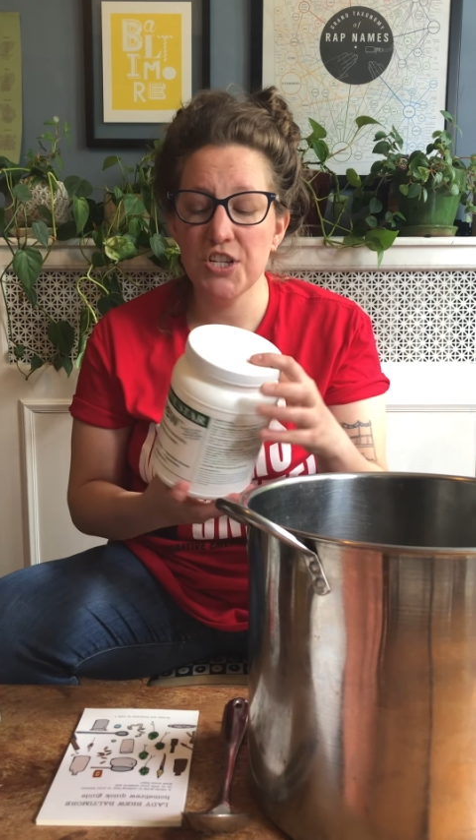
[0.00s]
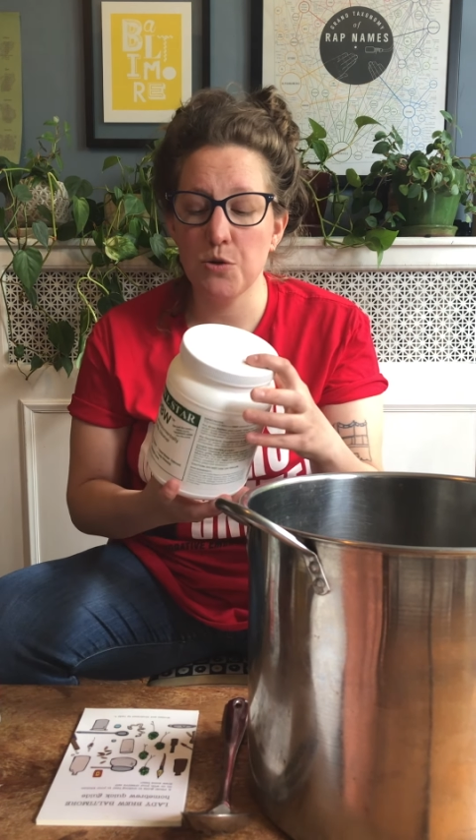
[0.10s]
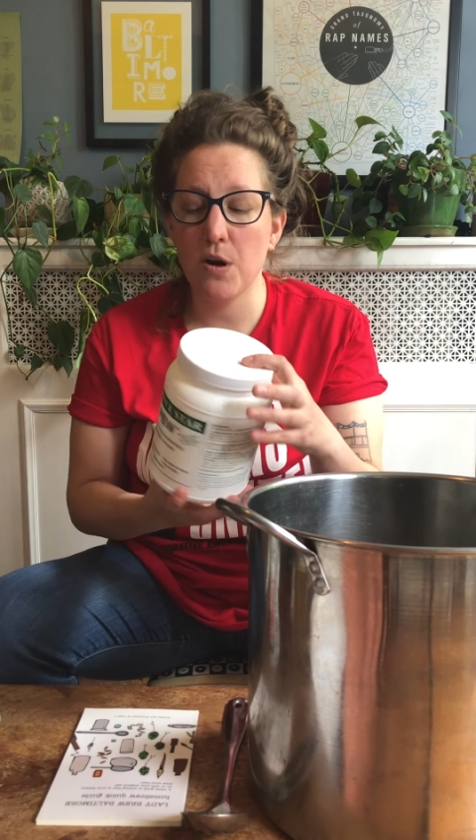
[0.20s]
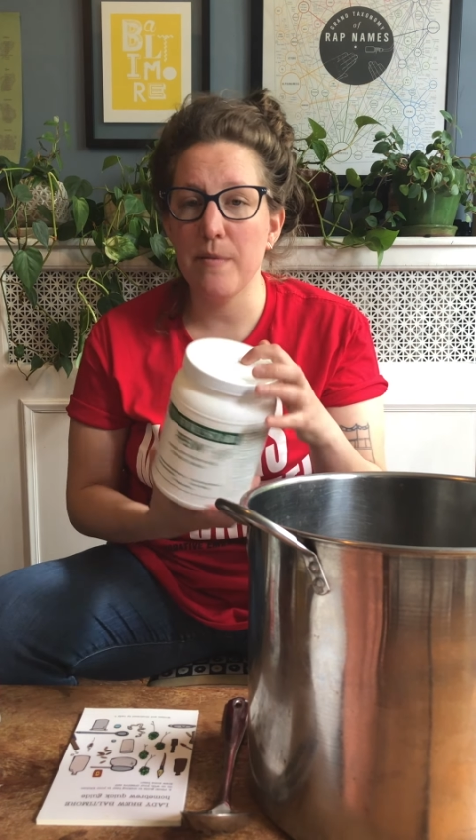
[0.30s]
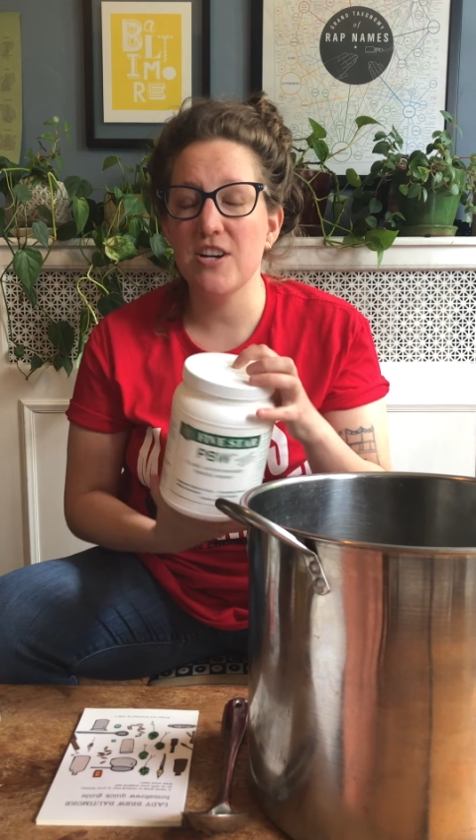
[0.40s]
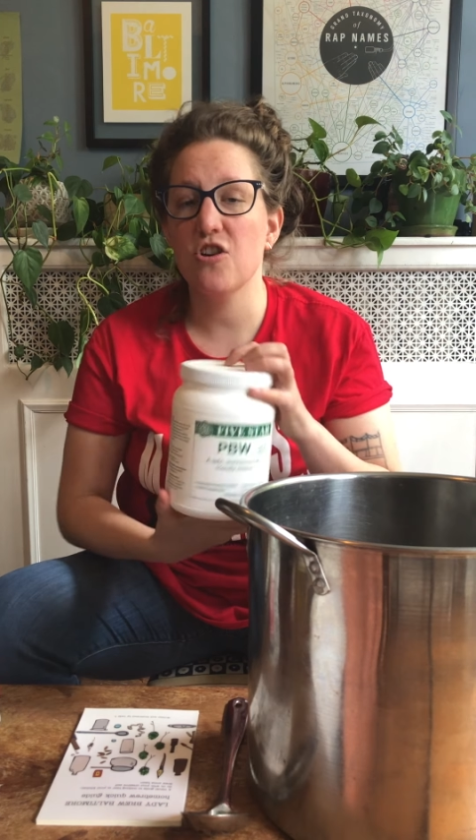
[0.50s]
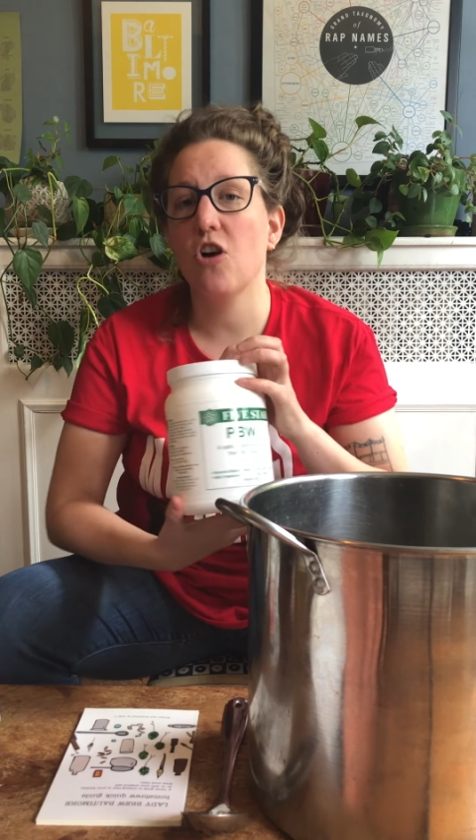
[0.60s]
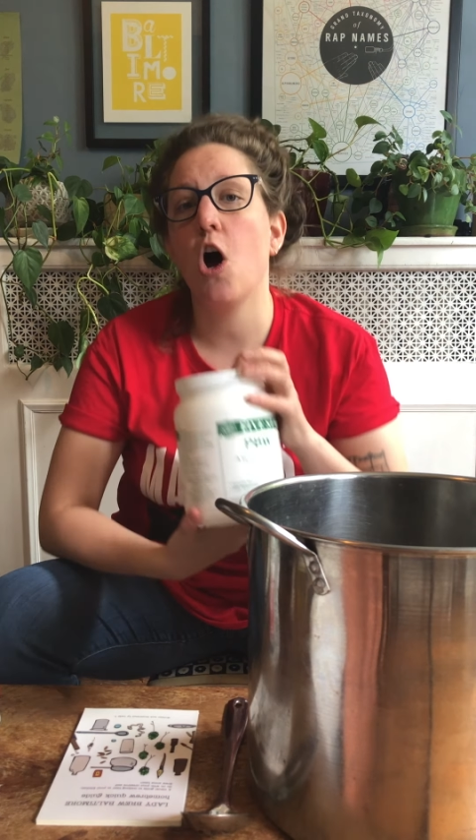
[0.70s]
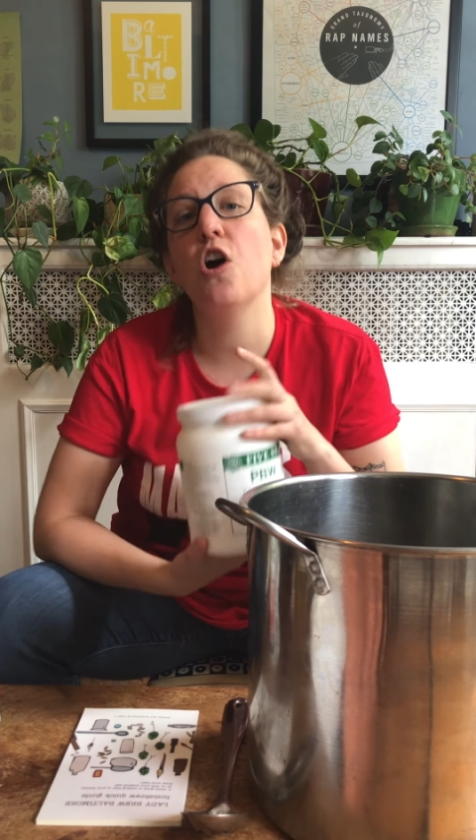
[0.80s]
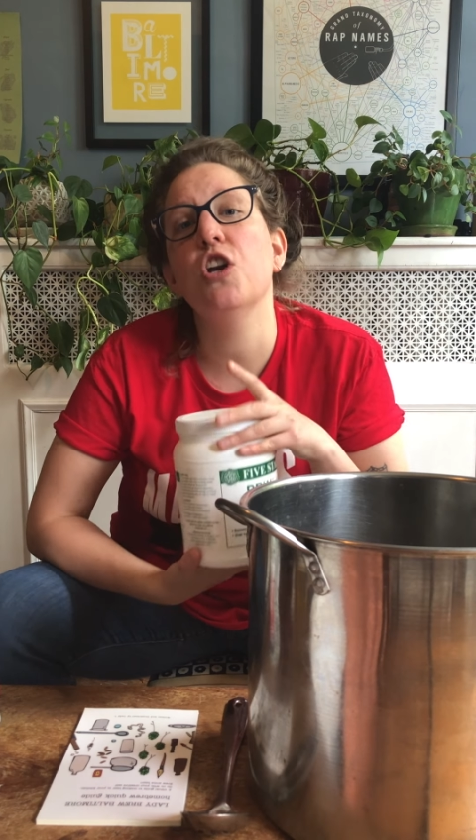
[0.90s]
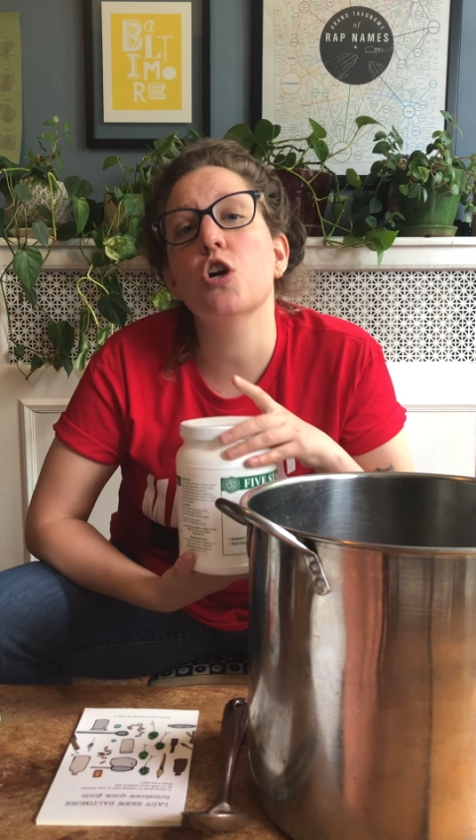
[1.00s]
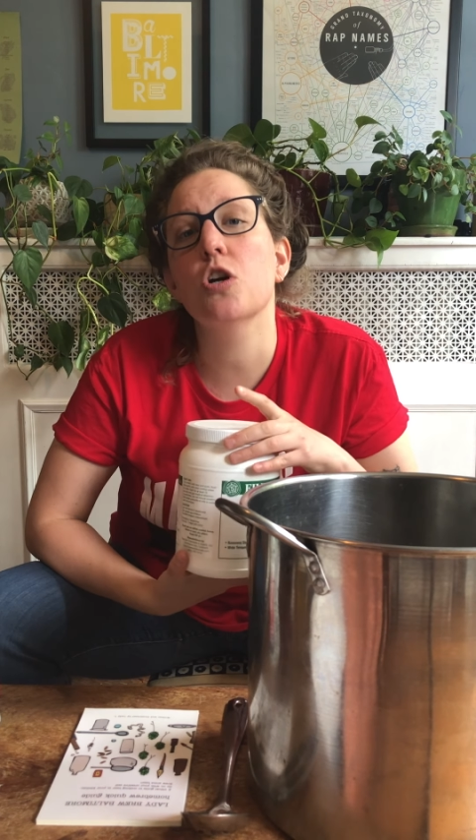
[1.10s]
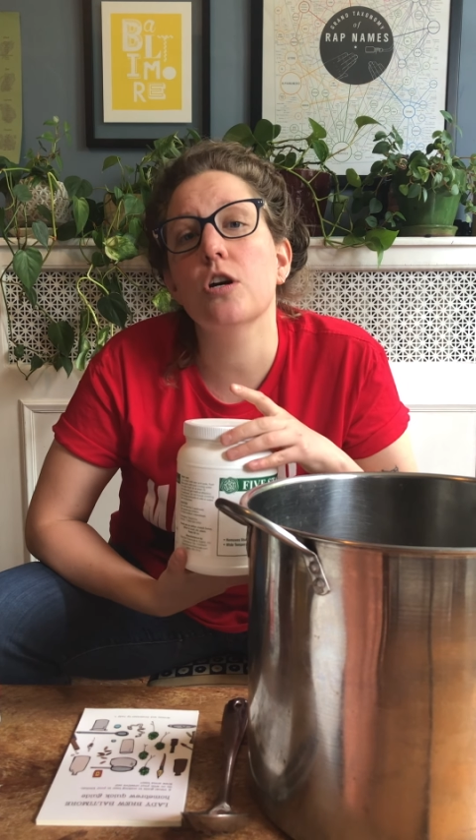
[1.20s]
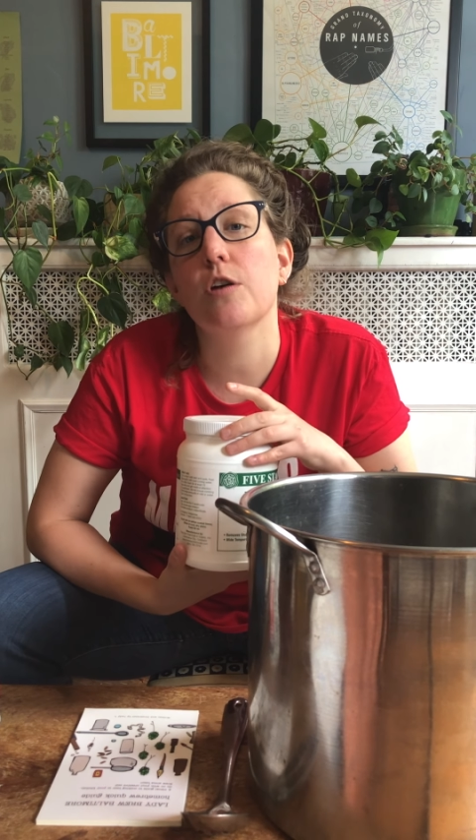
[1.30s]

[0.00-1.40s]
You want to make sure all your